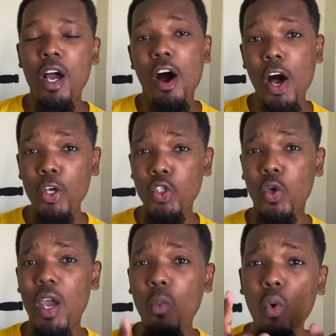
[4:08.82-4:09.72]
Also, I
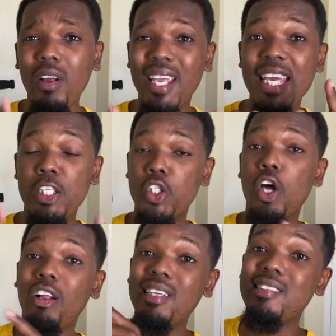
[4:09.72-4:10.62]
want to install
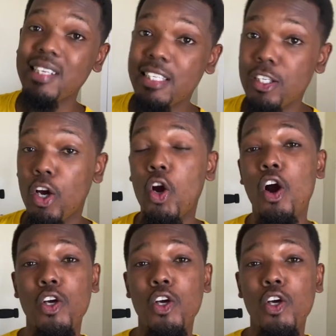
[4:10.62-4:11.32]
this into a car,